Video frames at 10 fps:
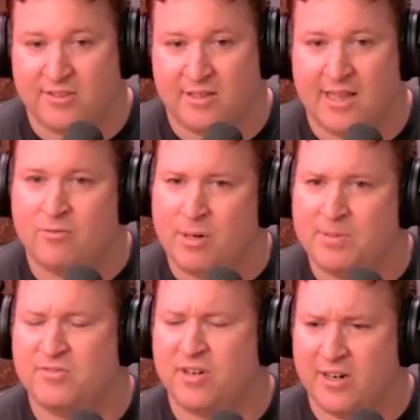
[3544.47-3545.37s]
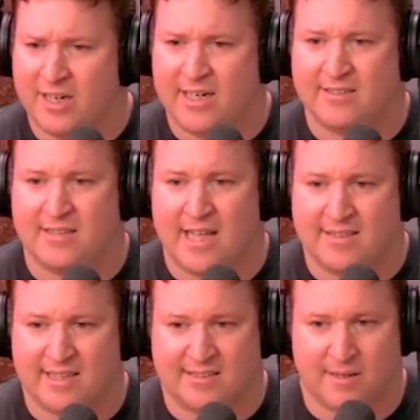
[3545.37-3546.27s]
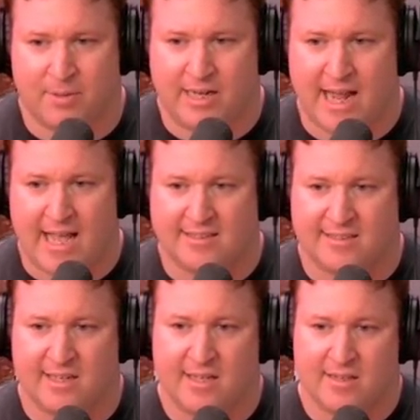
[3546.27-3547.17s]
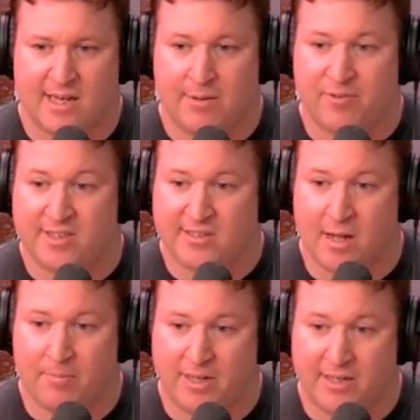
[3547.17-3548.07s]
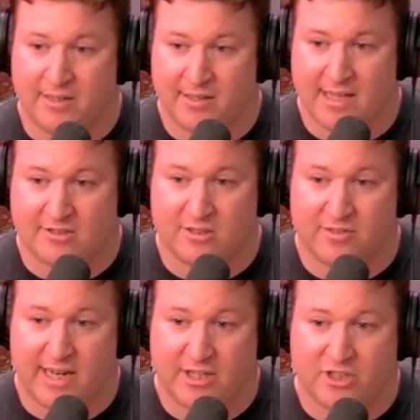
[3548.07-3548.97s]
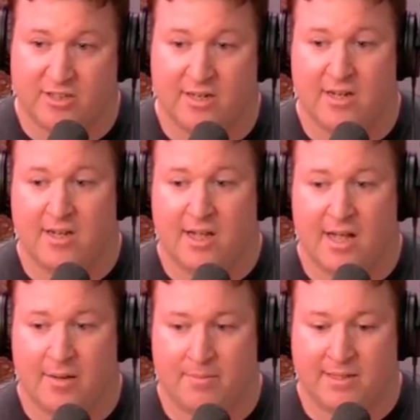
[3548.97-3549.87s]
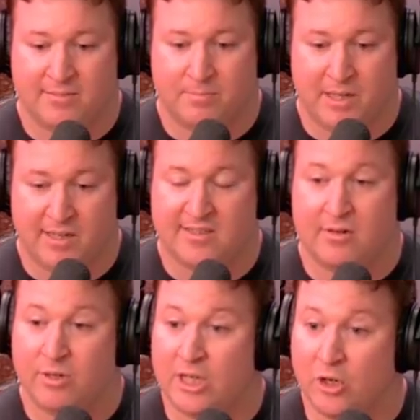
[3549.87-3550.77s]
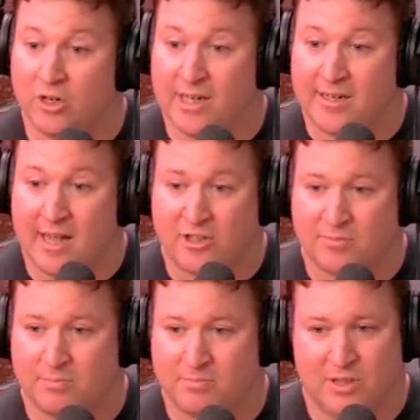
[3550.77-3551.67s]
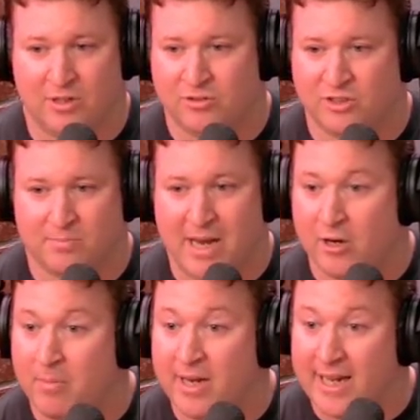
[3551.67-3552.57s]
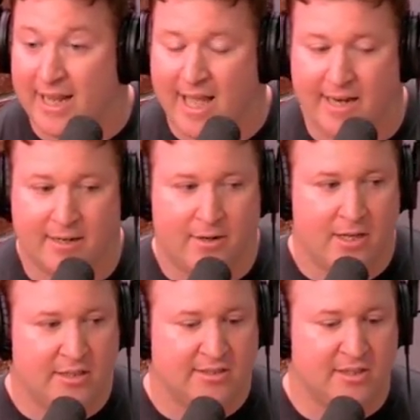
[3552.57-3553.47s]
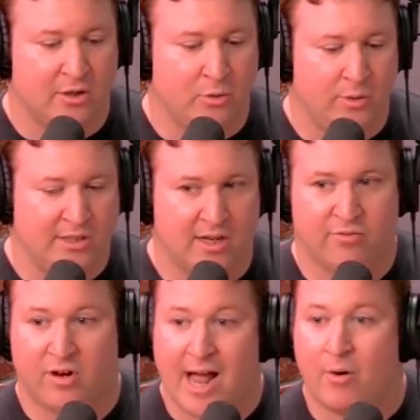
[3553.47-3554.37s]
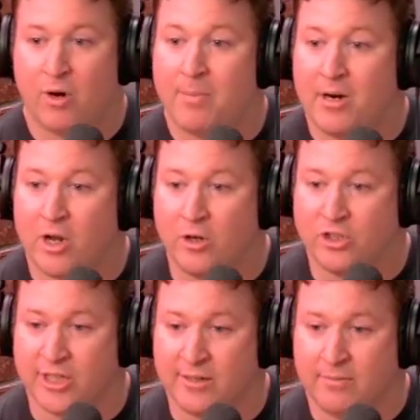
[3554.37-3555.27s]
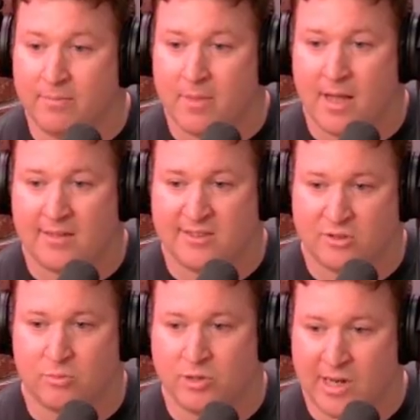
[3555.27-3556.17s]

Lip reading: RIP is very into that. It's like somebody has the name of his company, that certification. It's because they really earned it, not just, you don't just pay your money and get it. So we talk for an hour about coaching. Since